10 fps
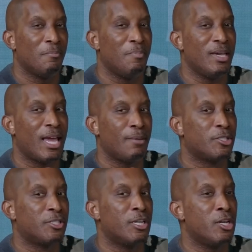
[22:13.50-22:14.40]
being able
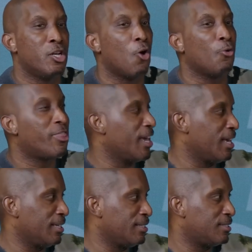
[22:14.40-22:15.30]
to know
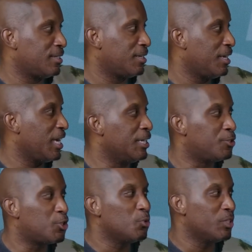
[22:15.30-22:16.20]
things
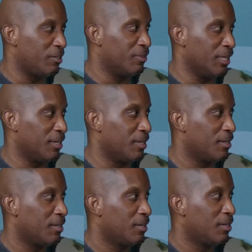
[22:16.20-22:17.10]
intuitively
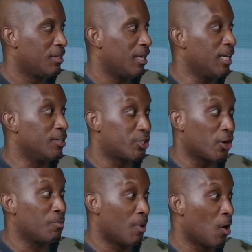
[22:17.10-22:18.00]
in
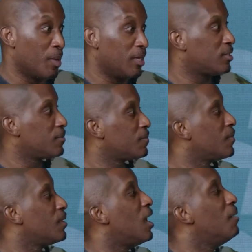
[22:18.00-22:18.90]
certain moments
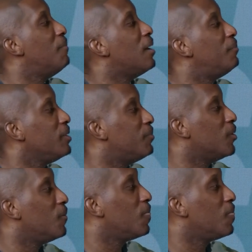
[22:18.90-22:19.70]
about people